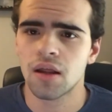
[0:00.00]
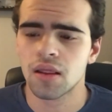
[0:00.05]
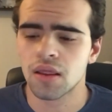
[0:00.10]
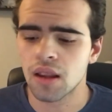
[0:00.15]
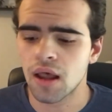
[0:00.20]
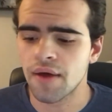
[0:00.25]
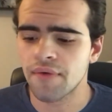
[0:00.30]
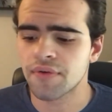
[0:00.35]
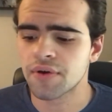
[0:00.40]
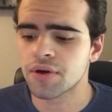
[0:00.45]

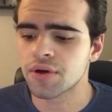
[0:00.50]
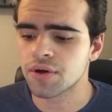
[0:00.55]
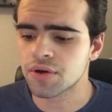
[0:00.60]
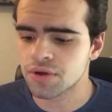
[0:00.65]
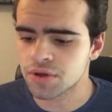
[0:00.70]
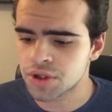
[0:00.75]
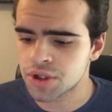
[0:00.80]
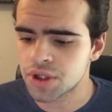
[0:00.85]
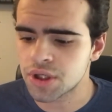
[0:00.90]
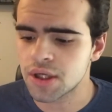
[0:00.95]

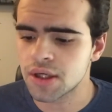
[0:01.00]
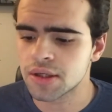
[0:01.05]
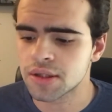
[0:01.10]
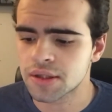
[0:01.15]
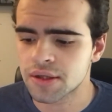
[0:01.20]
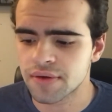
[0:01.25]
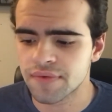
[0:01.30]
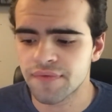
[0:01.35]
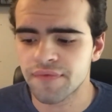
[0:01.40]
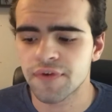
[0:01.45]
Lavagirl. She is
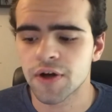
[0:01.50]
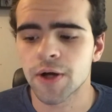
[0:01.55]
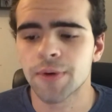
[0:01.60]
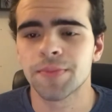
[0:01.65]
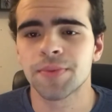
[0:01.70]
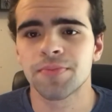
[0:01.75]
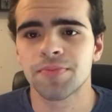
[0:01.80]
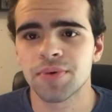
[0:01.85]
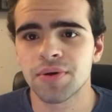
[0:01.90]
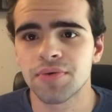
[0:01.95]

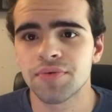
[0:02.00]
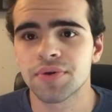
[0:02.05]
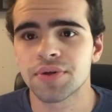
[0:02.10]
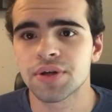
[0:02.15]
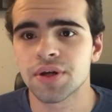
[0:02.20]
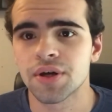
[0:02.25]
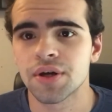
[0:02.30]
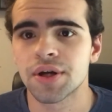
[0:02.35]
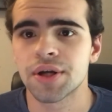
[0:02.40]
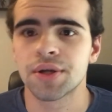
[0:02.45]
confirmed to be
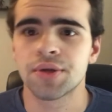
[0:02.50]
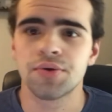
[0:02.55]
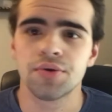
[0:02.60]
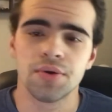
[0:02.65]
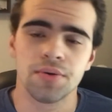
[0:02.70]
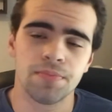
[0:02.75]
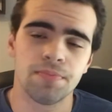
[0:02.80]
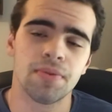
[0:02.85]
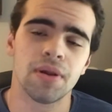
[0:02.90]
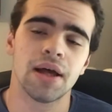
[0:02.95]
returning
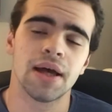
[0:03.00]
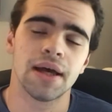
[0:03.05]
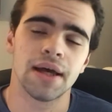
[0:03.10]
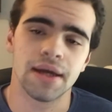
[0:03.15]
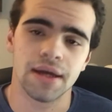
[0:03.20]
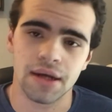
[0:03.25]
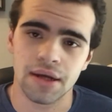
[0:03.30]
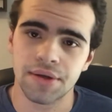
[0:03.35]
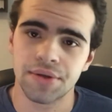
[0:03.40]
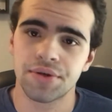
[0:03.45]
to
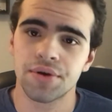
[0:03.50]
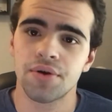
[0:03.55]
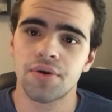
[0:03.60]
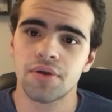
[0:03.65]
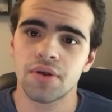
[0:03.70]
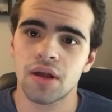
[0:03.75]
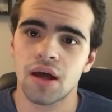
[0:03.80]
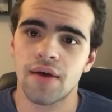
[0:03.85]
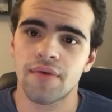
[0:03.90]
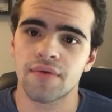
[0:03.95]
play an
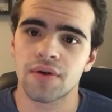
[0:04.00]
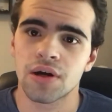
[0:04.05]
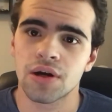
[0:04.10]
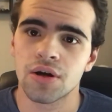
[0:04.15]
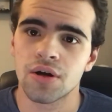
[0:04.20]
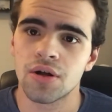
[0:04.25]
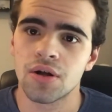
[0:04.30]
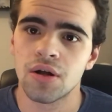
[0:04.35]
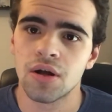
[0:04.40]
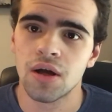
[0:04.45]
adult
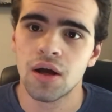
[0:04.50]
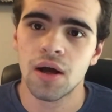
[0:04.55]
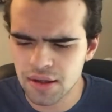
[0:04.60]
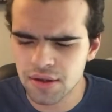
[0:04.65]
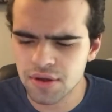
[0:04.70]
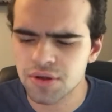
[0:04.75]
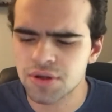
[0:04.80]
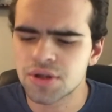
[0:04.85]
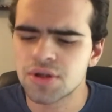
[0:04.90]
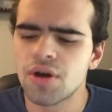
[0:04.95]
Lavagirl.
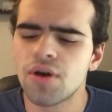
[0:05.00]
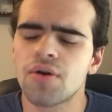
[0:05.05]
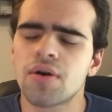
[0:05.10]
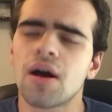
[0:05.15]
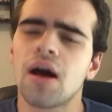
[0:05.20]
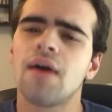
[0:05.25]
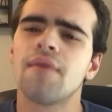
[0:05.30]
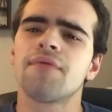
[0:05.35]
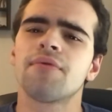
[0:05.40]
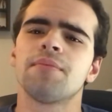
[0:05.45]
There's no
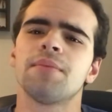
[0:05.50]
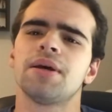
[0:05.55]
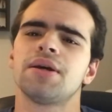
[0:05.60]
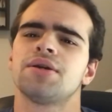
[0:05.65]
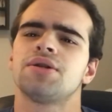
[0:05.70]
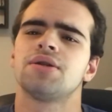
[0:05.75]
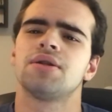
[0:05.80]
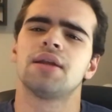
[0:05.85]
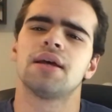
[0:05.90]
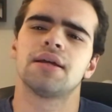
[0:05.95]

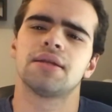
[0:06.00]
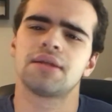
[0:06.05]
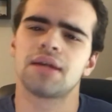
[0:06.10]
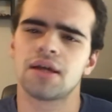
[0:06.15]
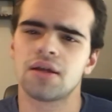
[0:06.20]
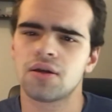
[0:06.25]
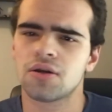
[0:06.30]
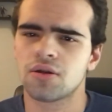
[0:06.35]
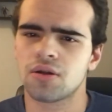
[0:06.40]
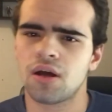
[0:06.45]
confirmation that
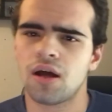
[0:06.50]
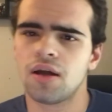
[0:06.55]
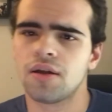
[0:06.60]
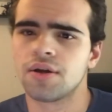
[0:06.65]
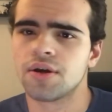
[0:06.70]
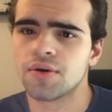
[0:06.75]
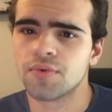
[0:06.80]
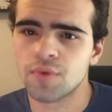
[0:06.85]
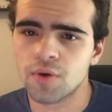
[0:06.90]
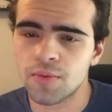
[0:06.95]
Taylor
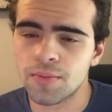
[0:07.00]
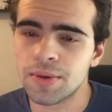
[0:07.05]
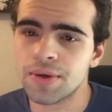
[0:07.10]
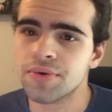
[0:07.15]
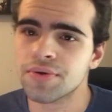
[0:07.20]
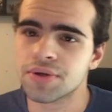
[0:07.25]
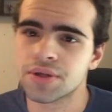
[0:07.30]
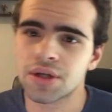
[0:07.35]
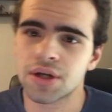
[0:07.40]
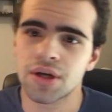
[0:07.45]
Lautner will be
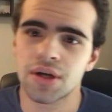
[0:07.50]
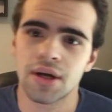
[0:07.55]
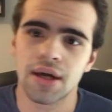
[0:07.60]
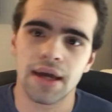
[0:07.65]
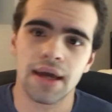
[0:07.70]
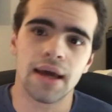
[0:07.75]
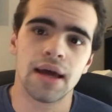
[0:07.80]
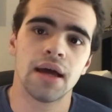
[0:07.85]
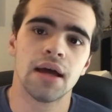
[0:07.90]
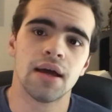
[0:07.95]

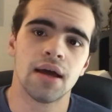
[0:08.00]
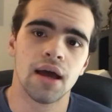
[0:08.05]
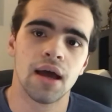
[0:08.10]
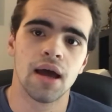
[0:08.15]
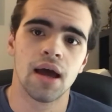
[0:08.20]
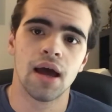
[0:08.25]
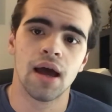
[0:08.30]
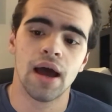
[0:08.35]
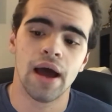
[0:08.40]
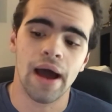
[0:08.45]
returning.
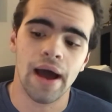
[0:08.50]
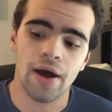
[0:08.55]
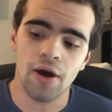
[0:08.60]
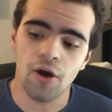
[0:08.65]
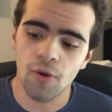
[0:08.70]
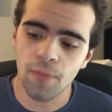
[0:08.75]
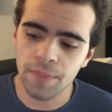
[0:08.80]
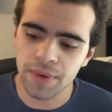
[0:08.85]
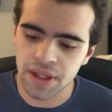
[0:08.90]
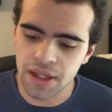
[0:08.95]
I
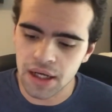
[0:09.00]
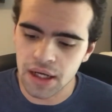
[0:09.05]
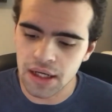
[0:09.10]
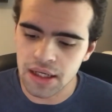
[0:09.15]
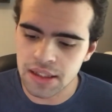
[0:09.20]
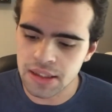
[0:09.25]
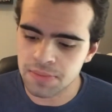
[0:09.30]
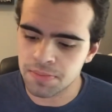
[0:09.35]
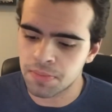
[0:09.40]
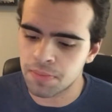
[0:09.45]
hope he
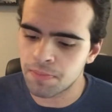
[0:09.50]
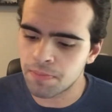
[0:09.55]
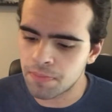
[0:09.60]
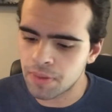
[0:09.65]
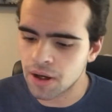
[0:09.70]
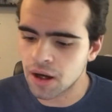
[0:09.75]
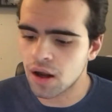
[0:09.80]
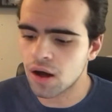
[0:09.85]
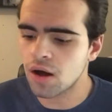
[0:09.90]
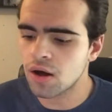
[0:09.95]
does,
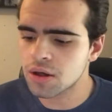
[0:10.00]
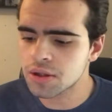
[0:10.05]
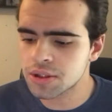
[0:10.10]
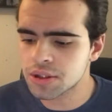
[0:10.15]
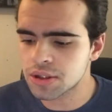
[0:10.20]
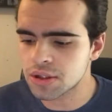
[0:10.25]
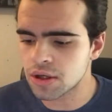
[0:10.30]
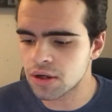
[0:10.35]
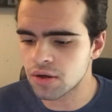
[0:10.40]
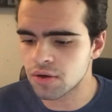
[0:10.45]
but
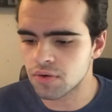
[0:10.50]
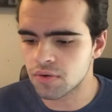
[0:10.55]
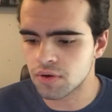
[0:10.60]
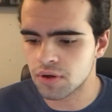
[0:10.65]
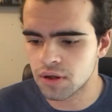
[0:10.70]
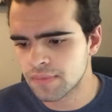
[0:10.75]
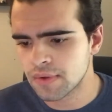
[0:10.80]
also